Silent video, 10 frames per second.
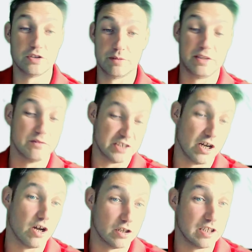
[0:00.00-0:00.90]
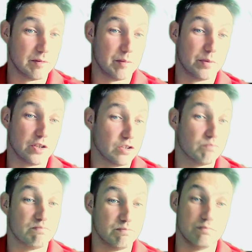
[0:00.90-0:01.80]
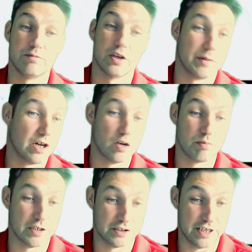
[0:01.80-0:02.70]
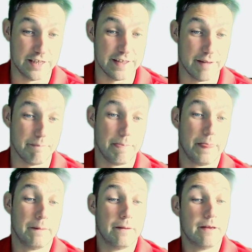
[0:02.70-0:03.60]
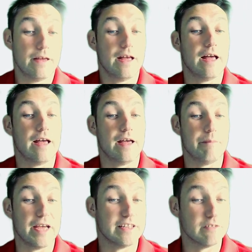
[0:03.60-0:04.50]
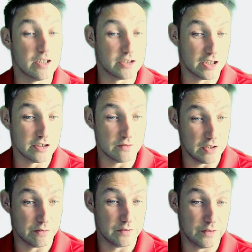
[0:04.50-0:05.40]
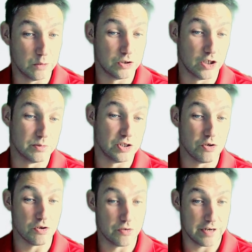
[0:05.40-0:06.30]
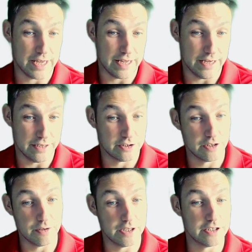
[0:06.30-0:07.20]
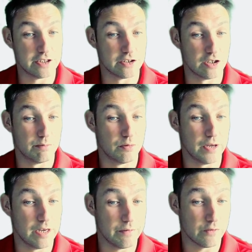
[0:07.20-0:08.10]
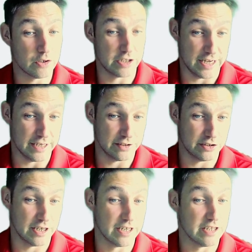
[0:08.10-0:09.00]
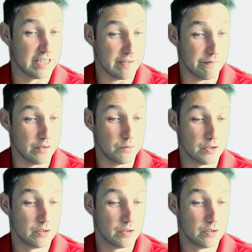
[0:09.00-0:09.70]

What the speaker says: I mean, there is a hard limit, but you're going to be hard pressed to hit that. And there are tons of different field types that you can create here. So in this example here, we've got a text and a date field.